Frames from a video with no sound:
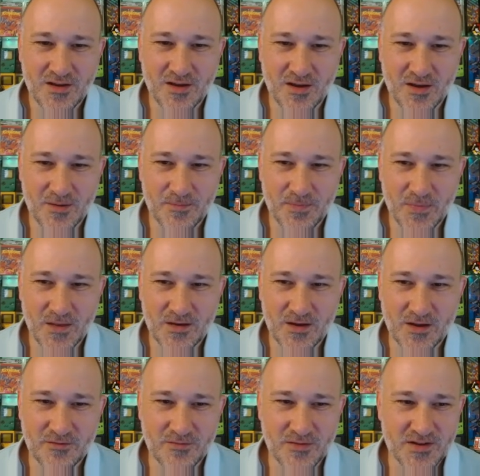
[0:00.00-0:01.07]

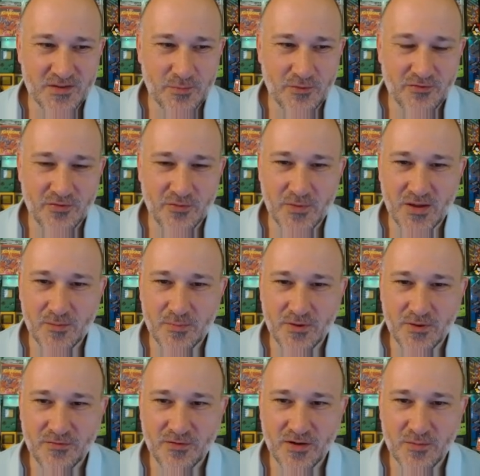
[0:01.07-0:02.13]
Not investable for me,
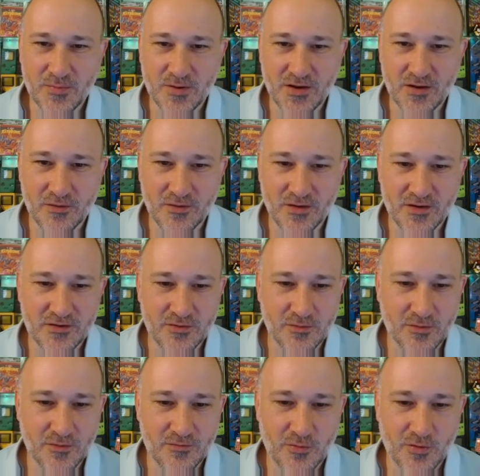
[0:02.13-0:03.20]
but for anybody going into
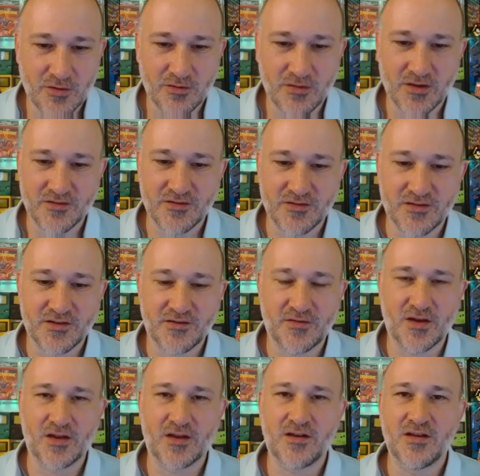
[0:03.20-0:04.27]
her 4 collections is
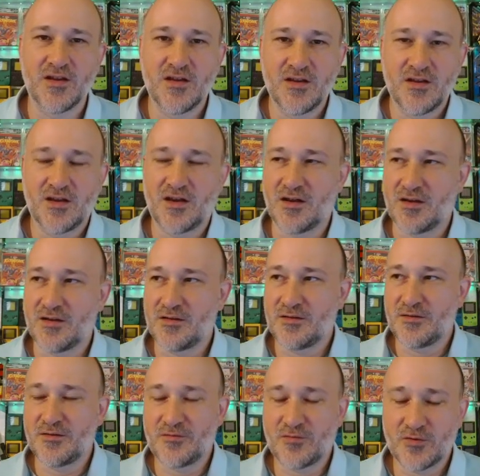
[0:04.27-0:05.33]
fine.
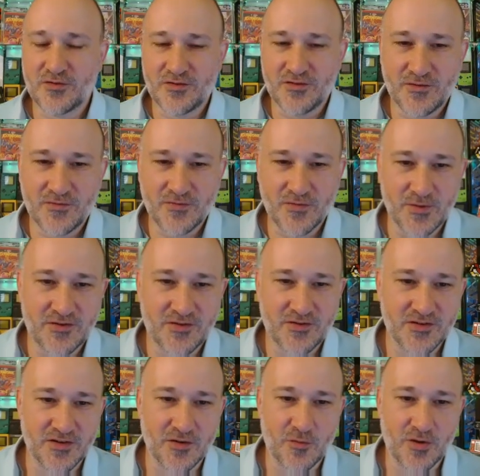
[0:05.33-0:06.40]
Unfortunately for me, she's
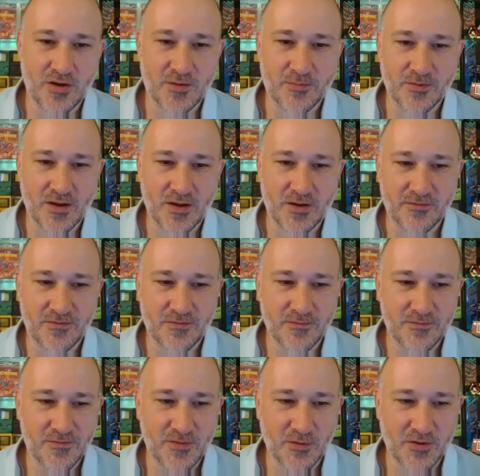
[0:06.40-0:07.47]
going to wind up kind of
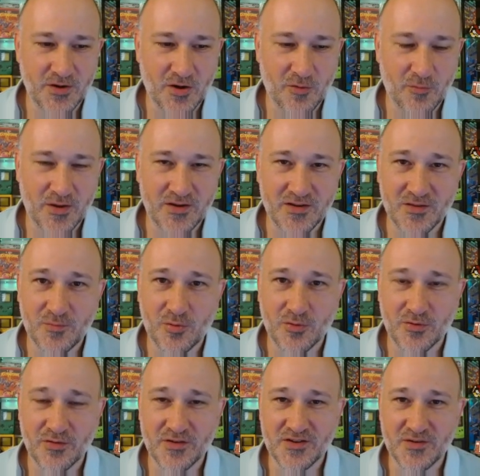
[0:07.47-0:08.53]
floating her way into the
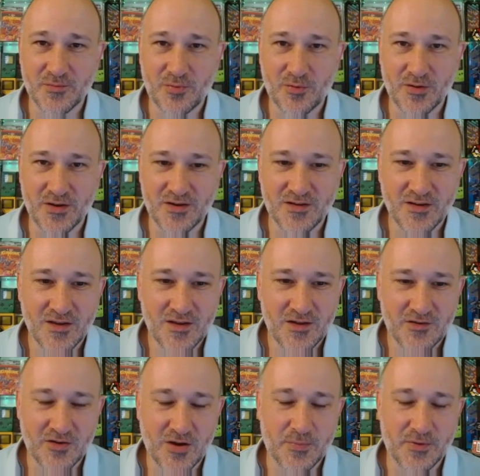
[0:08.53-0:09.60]
portal at some point,
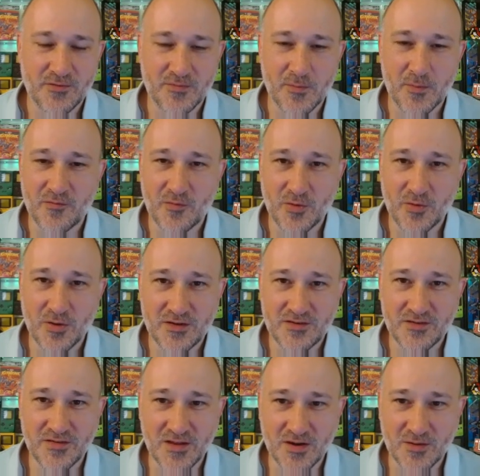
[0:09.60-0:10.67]
dropping from a voyage,
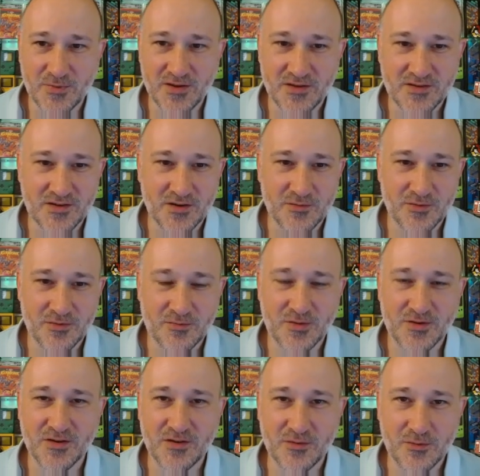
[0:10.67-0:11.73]
and then I'll be stuck with what
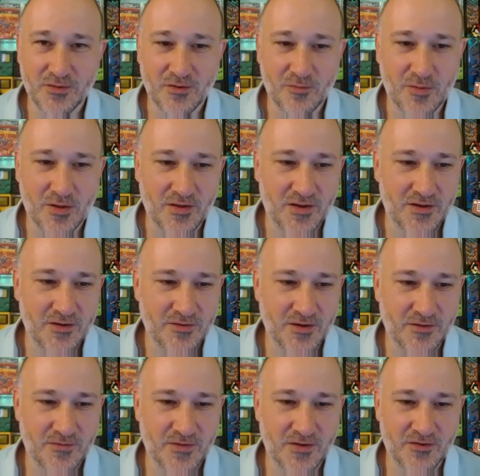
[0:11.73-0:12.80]
to do with her while I try
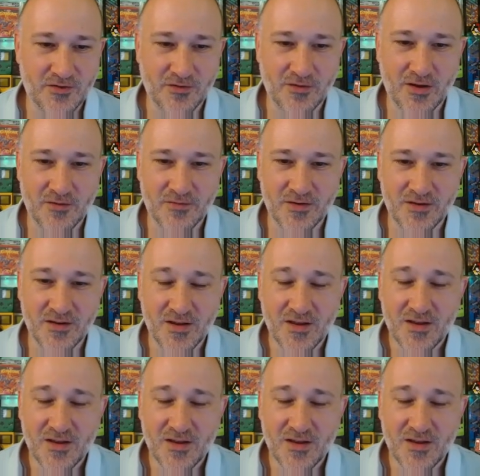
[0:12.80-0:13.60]
to finish her off and